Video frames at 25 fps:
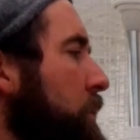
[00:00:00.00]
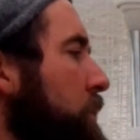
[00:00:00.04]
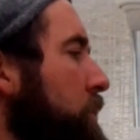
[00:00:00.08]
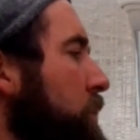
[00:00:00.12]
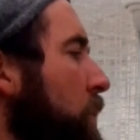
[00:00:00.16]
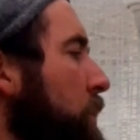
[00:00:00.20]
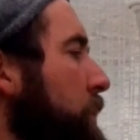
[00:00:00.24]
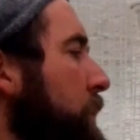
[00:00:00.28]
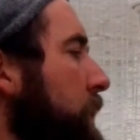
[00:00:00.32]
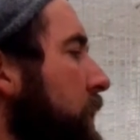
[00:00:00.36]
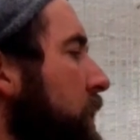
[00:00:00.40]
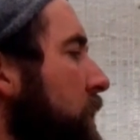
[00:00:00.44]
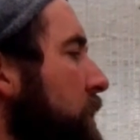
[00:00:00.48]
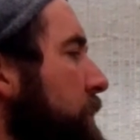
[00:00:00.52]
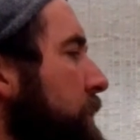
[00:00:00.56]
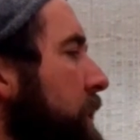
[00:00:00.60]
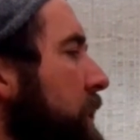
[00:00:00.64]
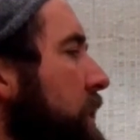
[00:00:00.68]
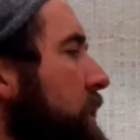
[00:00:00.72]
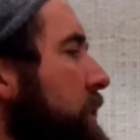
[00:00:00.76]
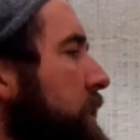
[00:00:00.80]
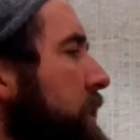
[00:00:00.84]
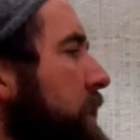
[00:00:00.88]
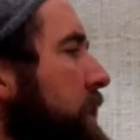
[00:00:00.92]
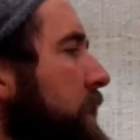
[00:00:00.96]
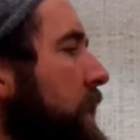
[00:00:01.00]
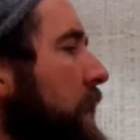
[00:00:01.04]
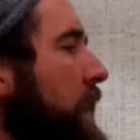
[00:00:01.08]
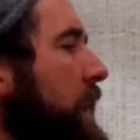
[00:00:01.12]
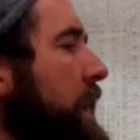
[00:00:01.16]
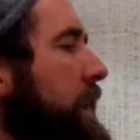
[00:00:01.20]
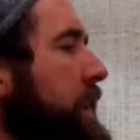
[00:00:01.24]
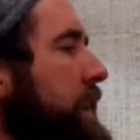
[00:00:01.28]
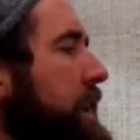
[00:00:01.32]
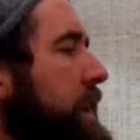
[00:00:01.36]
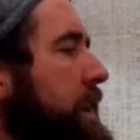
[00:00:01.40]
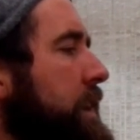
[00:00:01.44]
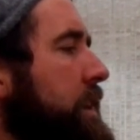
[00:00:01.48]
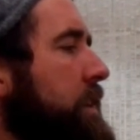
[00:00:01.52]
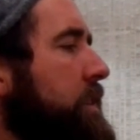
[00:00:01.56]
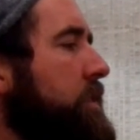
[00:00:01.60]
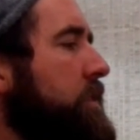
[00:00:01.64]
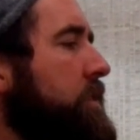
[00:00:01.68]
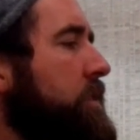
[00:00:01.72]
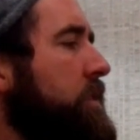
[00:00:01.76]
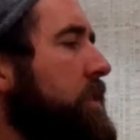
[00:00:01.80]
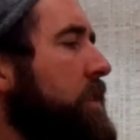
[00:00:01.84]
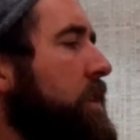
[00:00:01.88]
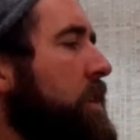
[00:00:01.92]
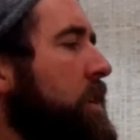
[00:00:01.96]
what we're going to be looking at
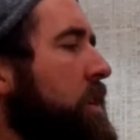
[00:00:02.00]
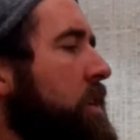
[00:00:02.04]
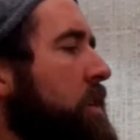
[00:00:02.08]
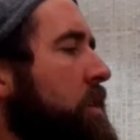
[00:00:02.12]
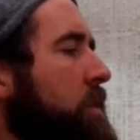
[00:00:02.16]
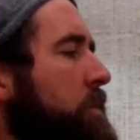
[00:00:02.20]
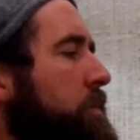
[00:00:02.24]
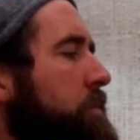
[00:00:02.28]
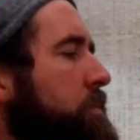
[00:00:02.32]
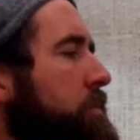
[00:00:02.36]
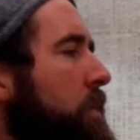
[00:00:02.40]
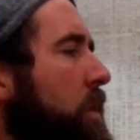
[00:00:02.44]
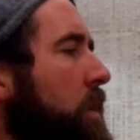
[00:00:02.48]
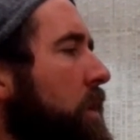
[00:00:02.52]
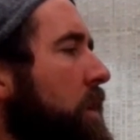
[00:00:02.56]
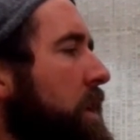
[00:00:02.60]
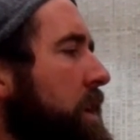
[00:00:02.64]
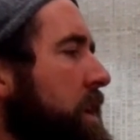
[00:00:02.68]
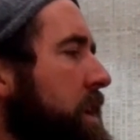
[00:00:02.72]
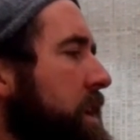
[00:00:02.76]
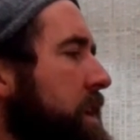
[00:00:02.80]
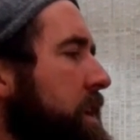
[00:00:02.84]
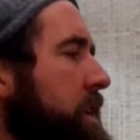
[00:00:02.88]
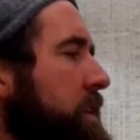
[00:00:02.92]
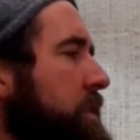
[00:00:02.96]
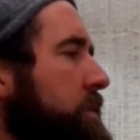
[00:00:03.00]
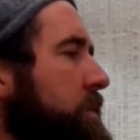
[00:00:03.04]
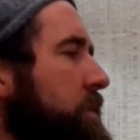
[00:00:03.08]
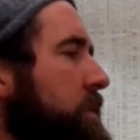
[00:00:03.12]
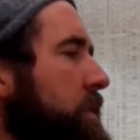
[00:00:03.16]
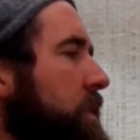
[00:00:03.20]
is my